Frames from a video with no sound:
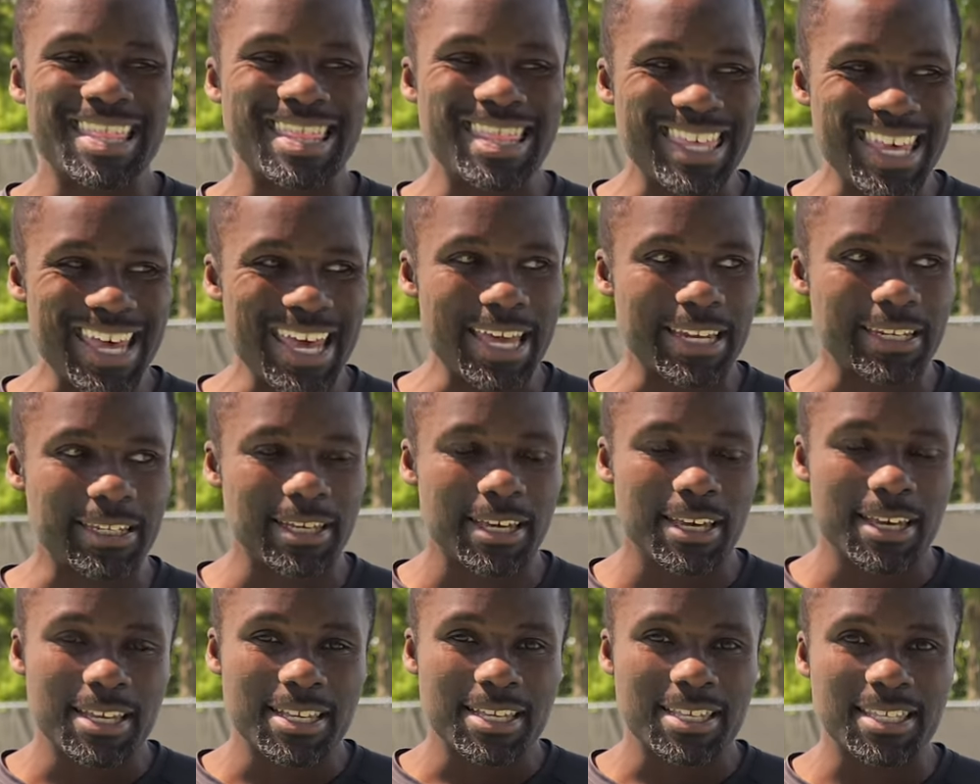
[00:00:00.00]
that
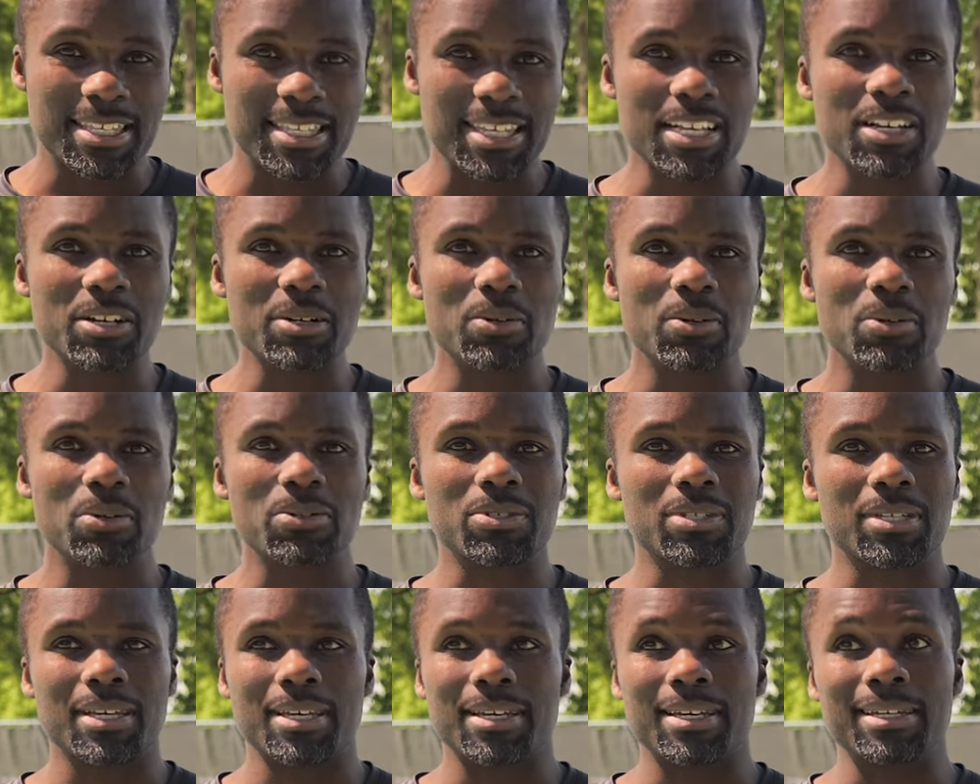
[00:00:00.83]

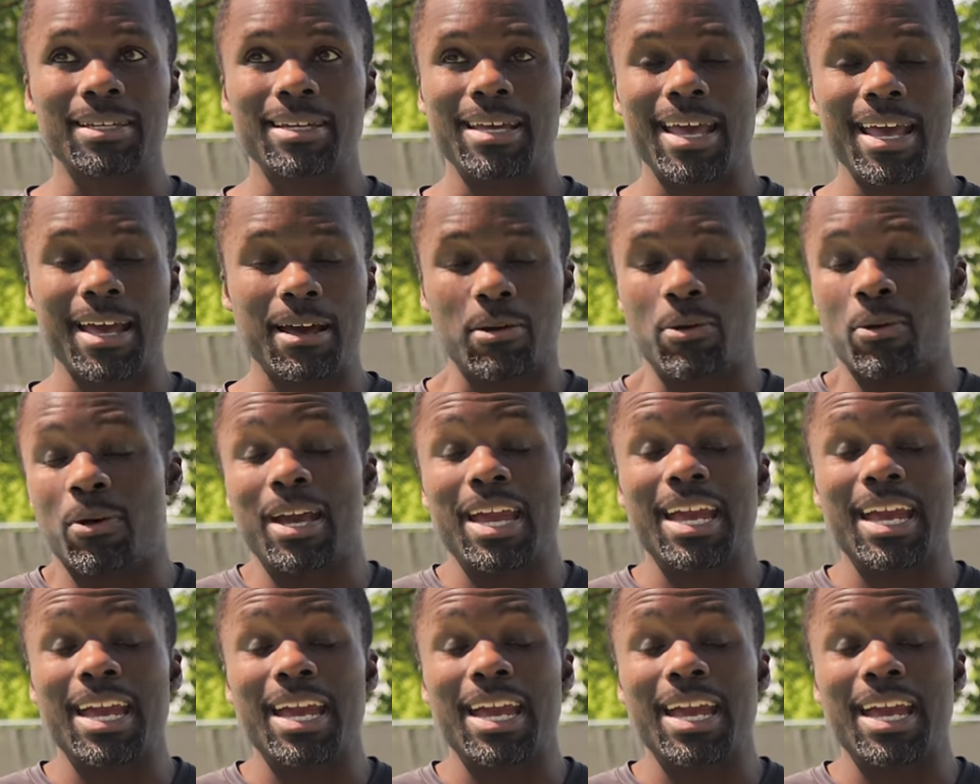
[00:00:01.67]
singles or